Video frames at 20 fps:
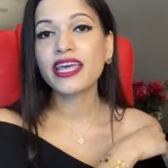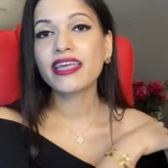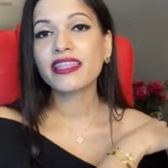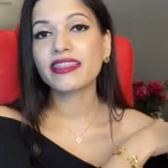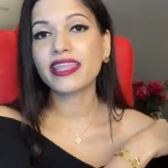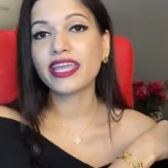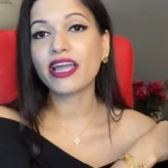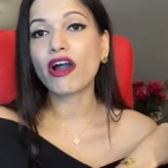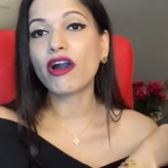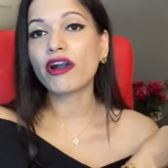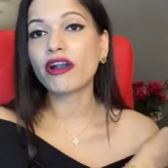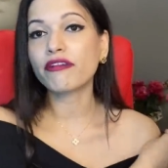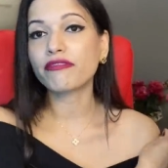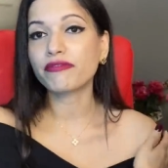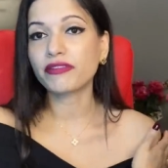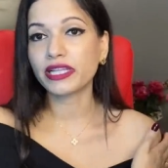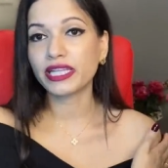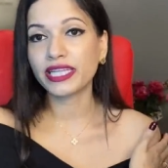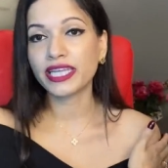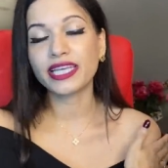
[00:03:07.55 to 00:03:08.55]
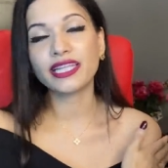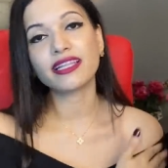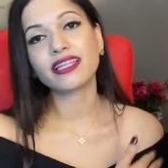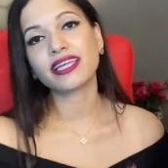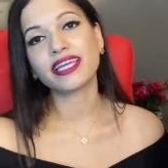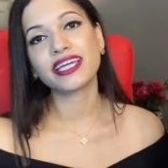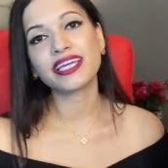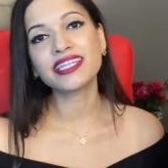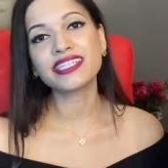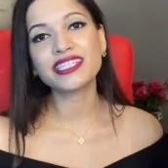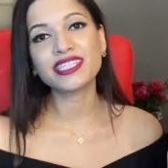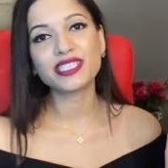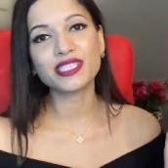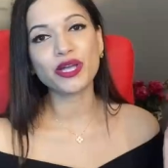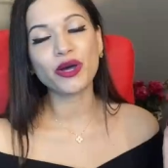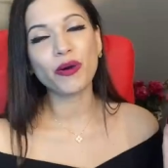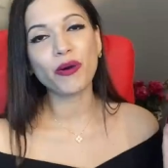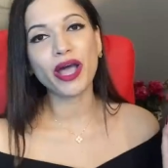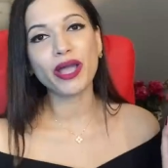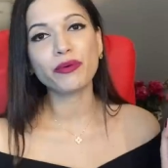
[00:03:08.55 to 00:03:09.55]
They are affiliate links,
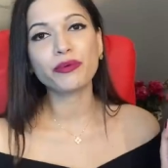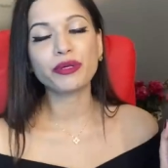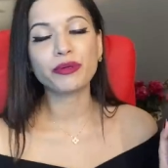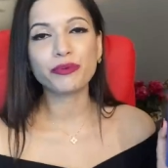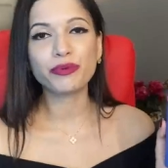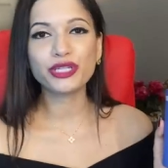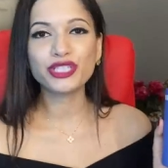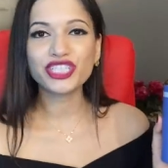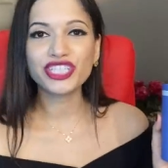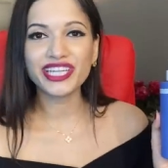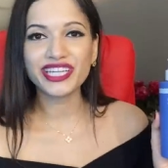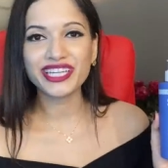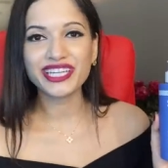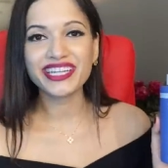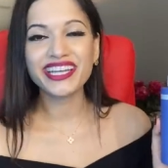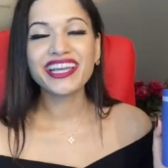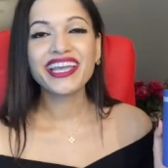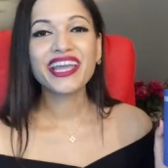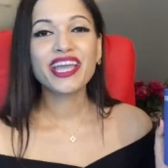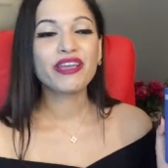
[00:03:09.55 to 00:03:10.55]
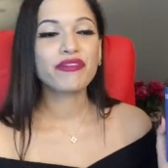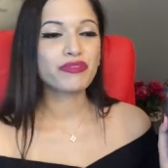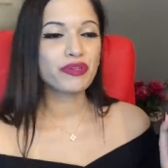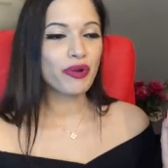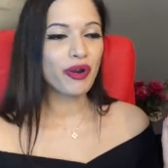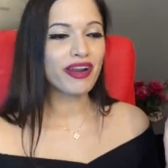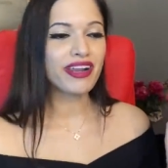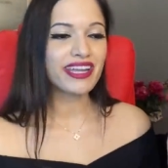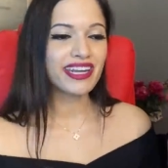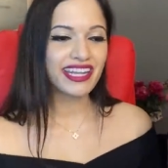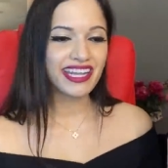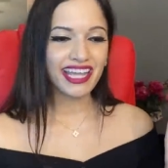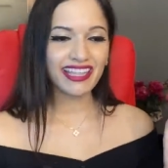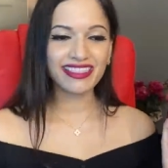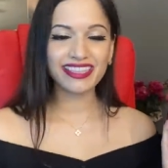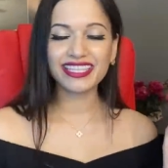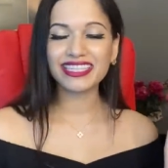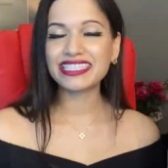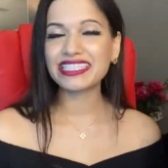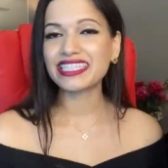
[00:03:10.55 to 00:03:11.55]
so I would appreciate it if you are gonna get
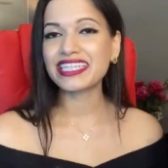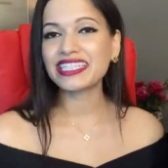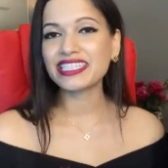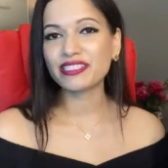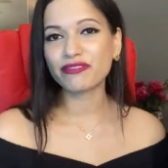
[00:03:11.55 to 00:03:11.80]
these things,